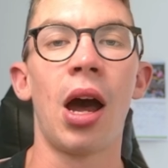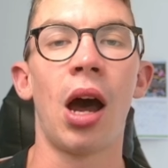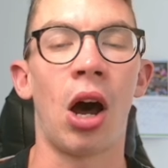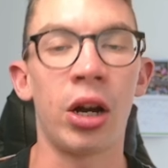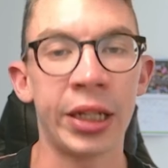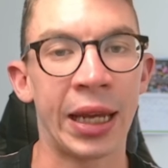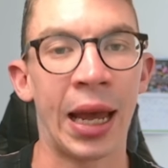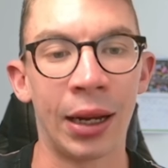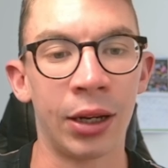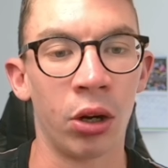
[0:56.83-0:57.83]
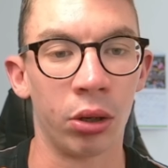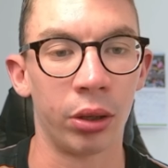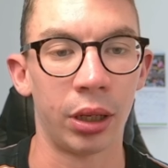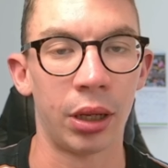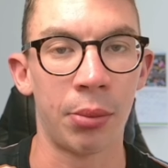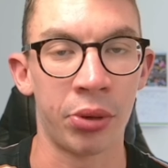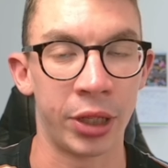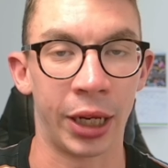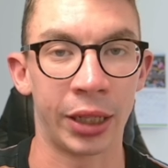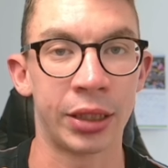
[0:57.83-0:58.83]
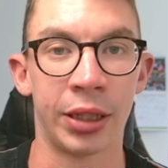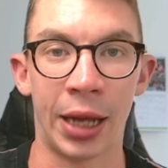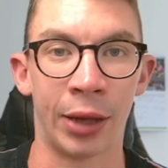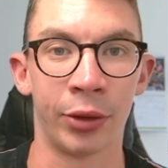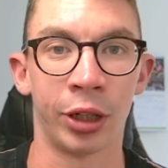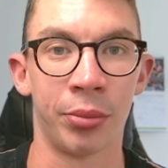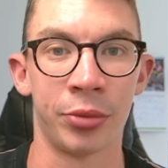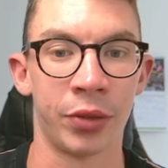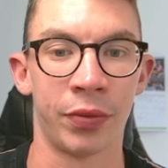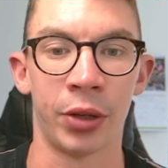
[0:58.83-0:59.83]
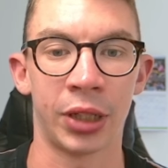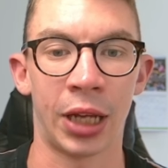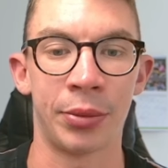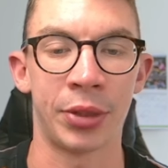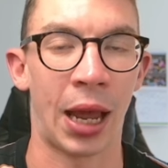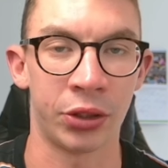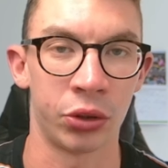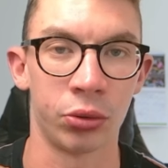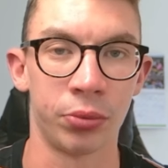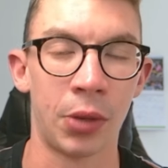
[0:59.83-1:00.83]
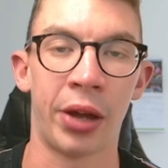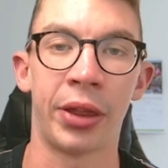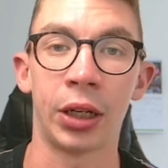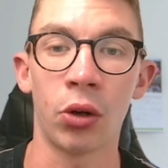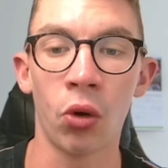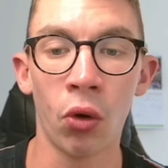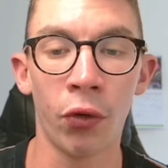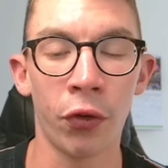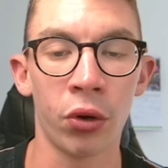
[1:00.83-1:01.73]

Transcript: I cannot predict the outcomes of those games at all. I think all 4